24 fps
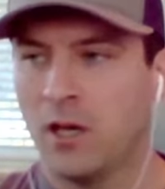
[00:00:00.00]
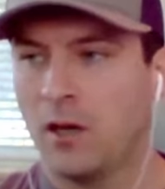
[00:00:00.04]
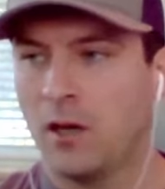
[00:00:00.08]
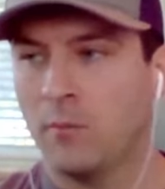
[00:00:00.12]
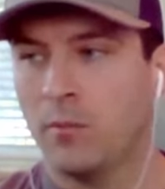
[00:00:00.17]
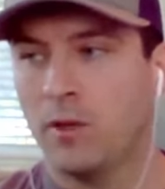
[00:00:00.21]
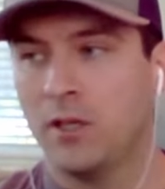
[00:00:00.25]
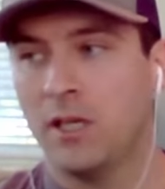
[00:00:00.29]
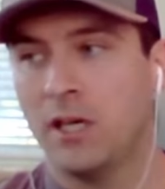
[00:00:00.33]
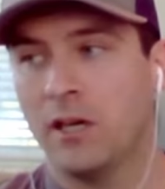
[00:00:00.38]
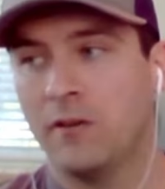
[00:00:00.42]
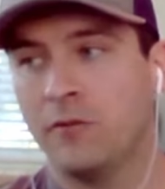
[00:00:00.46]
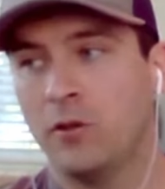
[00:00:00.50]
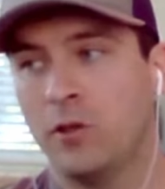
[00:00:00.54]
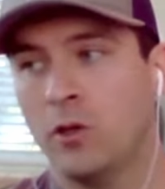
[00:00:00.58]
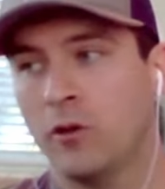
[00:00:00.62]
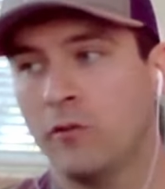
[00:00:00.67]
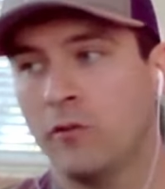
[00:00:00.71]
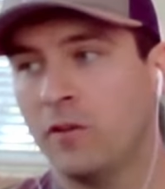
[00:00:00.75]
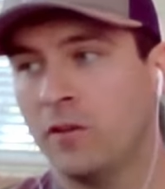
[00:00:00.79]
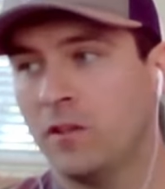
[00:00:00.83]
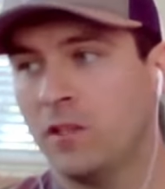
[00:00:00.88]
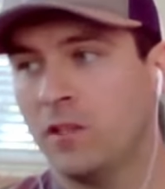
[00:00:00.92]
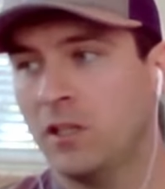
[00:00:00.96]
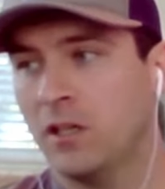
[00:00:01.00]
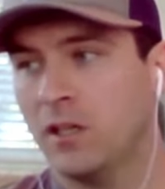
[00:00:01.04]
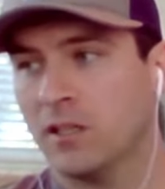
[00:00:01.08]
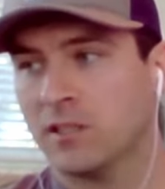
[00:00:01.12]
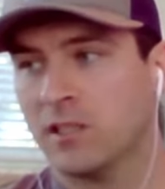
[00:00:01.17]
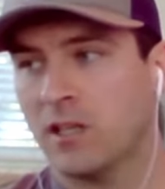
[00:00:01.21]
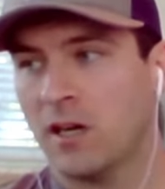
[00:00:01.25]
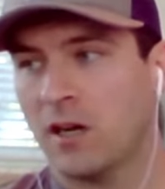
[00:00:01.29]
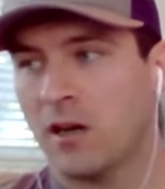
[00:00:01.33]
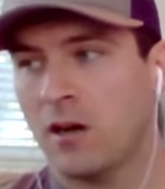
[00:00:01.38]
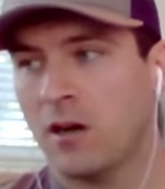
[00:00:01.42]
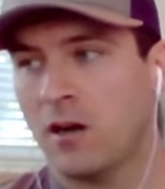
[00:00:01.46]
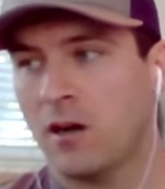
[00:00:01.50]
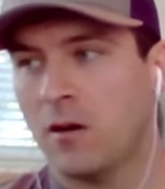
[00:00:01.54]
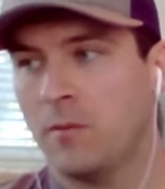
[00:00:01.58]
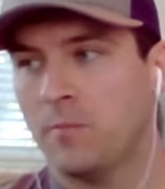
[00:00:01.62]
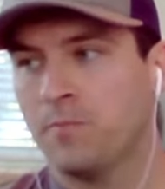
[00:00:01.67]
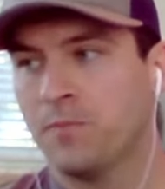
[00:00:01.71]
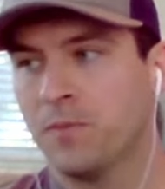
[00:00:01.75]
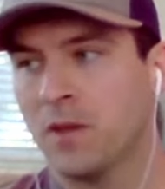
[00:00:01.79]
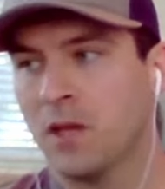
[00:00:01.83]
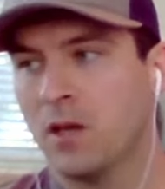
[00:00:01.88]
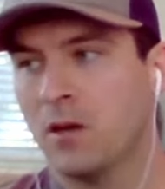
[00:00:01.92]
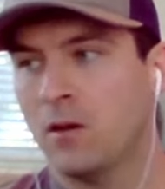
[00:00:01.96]
But yeah, if you go to
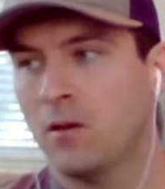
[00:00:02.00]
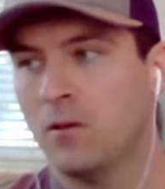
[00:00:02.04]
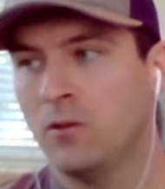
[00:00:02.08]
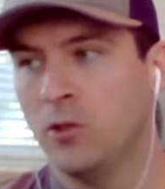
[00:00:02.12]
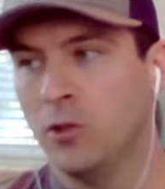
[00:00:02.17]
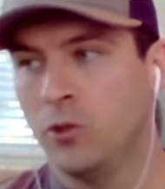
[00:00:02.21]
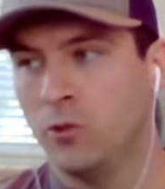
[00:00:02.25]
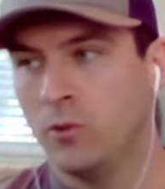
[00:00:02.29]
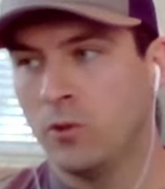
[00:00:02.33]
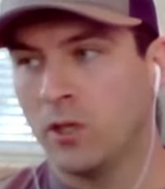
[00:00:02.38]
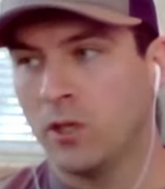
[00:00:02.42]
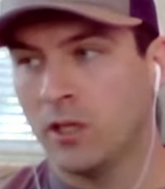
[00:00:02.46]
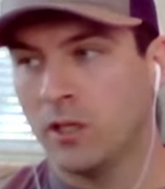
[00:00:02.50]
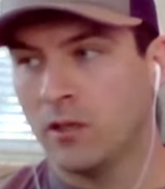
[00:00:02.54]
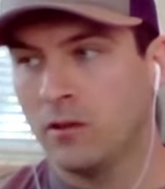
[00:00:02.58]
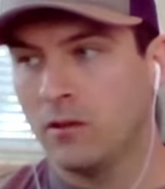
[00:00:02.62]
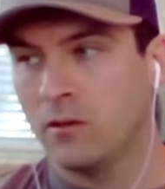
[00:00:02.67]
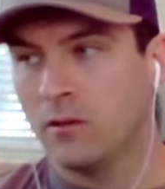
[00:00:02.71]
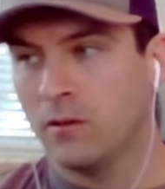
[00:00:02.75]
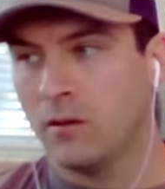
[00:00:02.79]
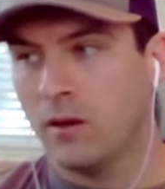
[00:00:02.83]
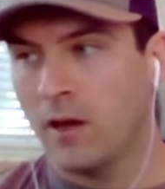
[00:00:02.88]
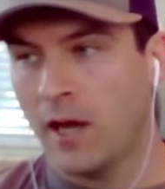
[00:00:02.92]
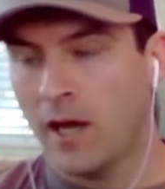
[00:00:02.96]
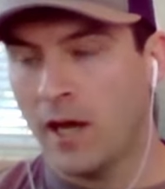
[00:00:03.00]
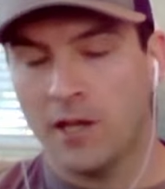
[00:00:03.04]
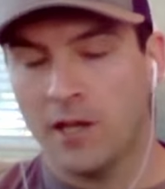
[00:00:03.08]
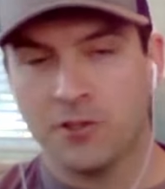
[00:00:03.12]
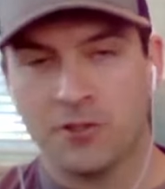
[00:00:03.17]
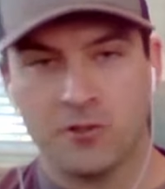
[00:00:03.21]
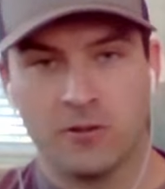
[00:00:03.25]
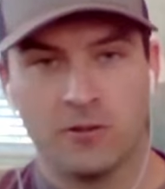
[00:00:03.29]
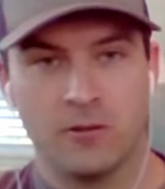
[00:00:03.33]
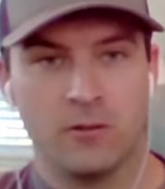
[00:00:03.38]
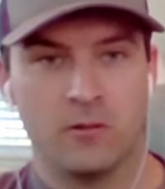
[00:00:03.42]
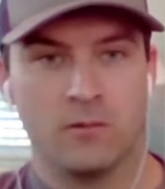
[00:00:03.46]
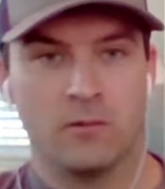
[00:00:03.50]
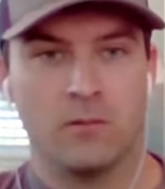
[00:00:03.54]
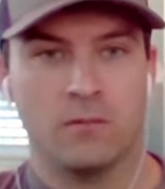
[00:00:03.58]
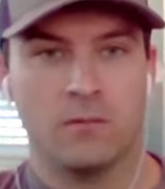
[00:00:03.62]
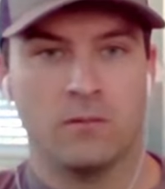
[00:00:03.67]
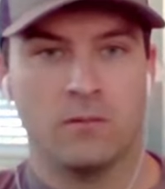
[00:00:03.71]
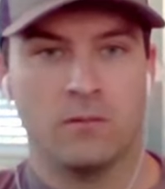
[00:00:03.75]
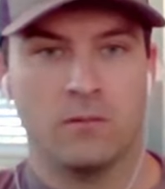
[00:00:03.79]
50ducks.com, you can answer